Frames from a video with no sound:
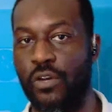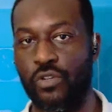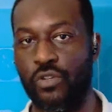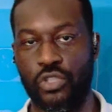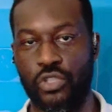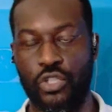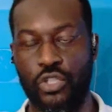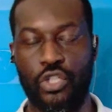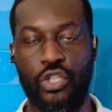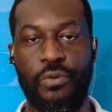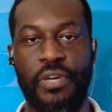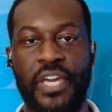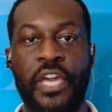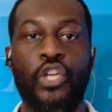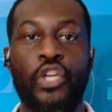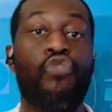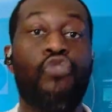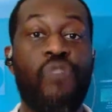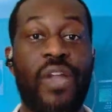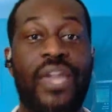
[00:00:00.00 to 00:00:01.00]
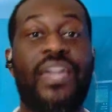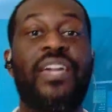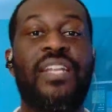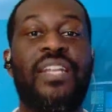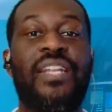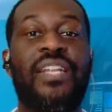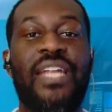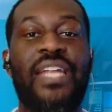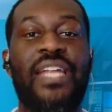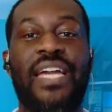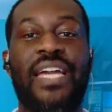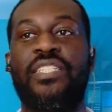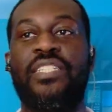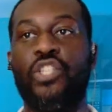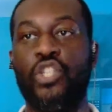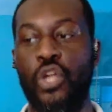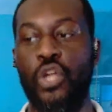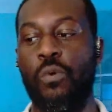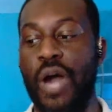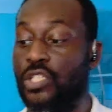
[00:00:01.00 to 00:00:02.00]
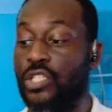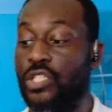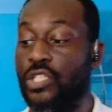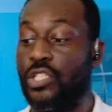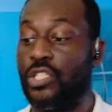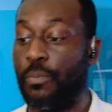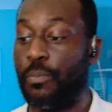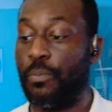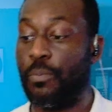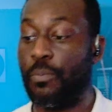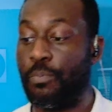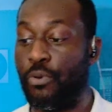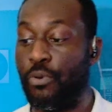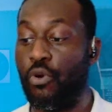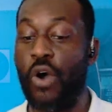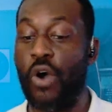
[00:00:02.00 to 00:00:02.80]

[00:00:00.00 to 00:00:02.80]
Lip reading: You recognizing, you know what, I need support, I need help, or